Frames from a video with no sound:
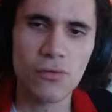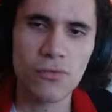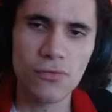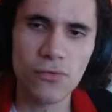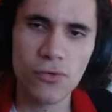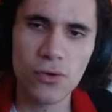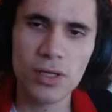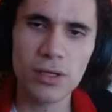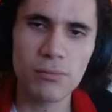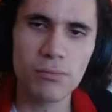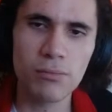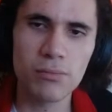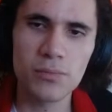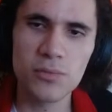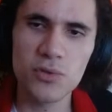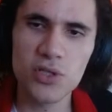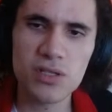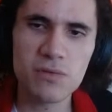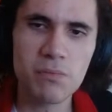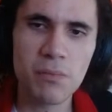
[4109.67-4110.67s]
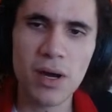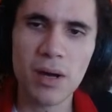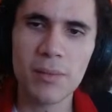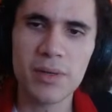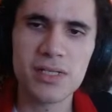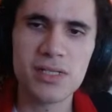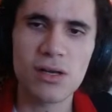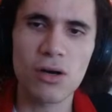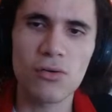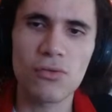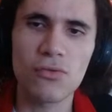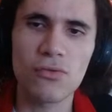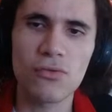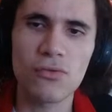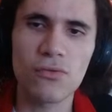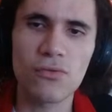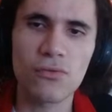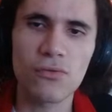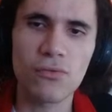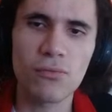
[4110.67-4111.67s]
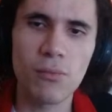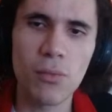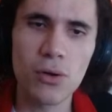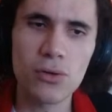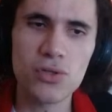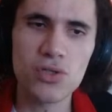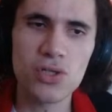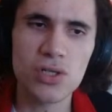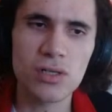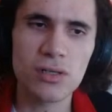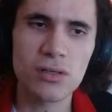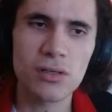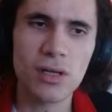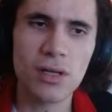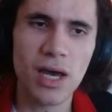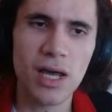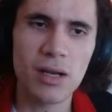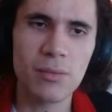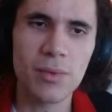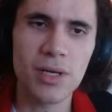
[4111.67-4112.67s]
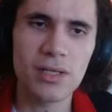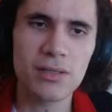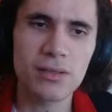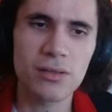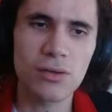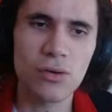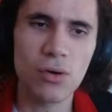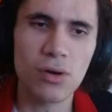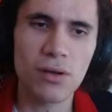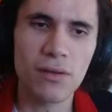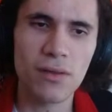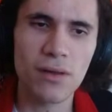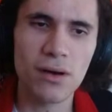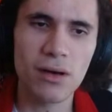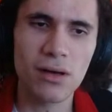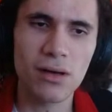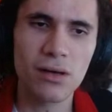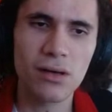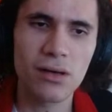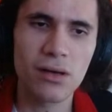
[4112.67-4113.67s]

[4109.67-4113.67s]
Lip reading: fully just by myself, motioned, animated, all of that.